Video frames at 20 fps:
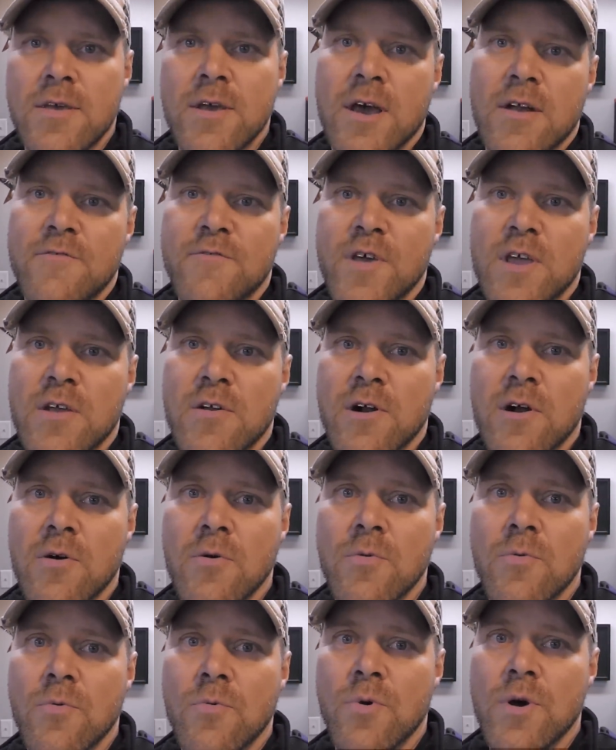You got to figure
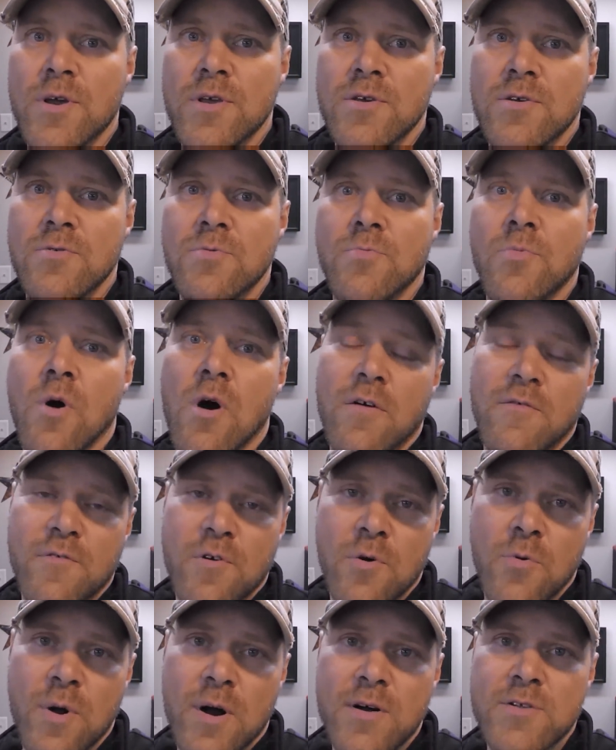out what you
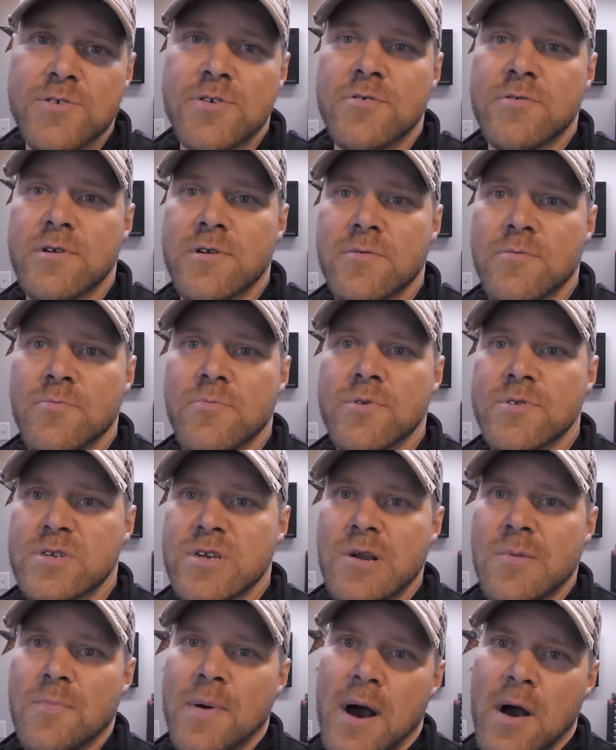want for a welder and
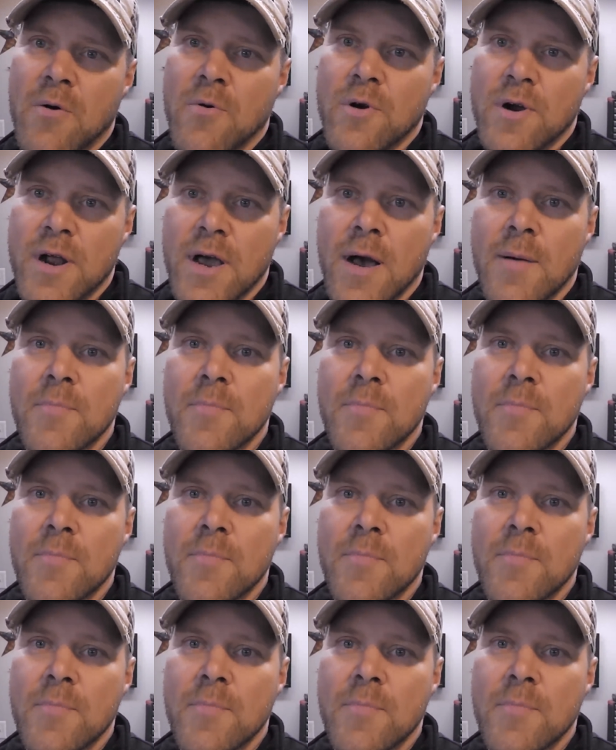what's going to power it